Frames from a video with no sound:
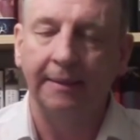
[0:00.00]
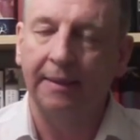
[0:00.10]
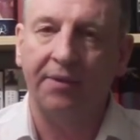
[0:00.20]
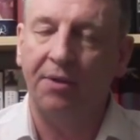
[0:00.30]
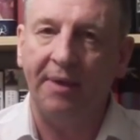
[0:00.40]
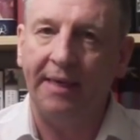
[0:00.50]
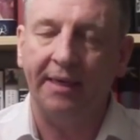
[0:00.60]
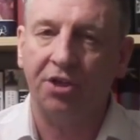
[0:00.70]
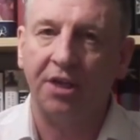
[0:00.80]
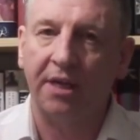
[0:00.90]
I think we need
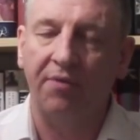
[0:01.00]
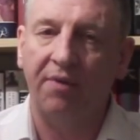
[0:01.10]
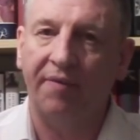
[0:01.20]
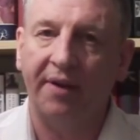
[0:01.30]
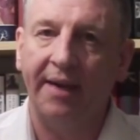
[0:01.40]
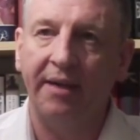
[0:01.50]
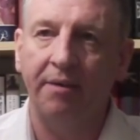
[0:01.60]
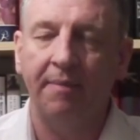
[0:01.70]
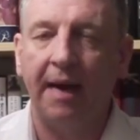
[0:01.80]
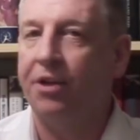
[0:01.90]
a second
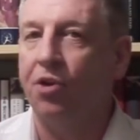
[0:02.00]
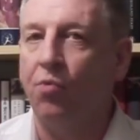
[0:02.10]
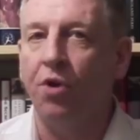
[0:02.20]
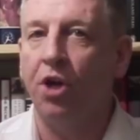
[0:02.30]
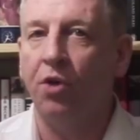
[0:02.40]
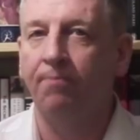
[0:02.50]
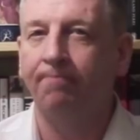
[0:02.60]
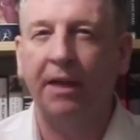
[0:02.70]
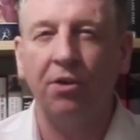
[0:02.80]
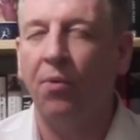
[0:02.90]
referendum. I don't know.
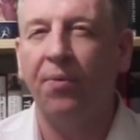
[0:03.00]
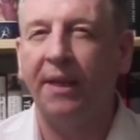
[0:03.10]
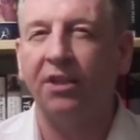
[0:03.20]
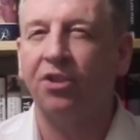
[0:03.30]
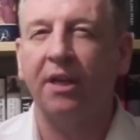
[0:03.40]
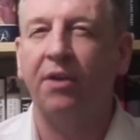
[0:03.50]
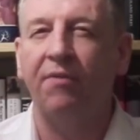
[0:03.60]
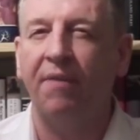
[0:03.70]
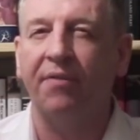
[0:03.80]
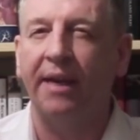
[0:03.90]
I don't think a second
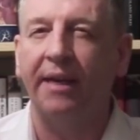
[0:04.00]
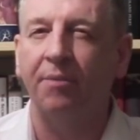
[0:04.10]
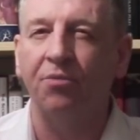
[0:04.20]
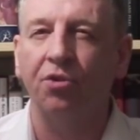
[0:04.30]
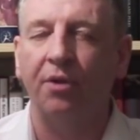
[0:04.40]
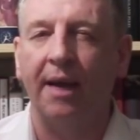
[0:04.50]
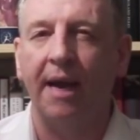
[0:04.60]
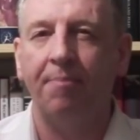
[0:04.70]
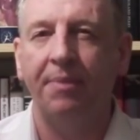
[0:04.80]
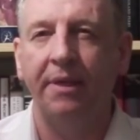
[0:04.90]
referendum's going to
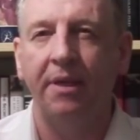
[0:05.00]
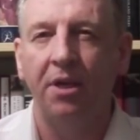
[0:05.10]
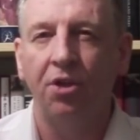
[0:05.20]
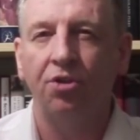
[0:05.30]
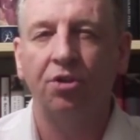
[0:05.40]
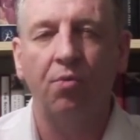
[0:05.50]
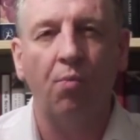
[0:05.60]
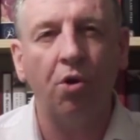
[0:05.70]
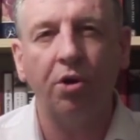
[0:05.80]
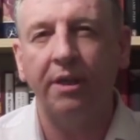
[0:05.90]
happen. So
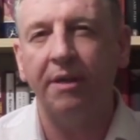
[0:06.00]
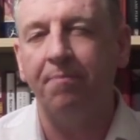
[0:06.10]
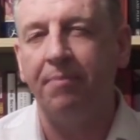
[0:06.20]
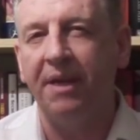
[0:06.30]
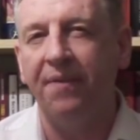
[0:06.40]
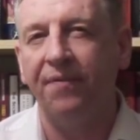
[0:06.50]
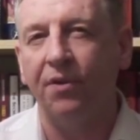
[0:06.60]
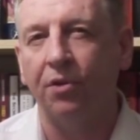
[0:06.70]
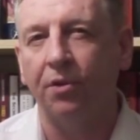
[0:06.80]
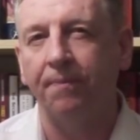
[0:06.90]
what could it be
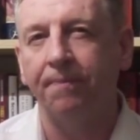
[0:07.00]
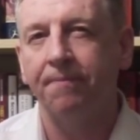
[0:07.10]
for?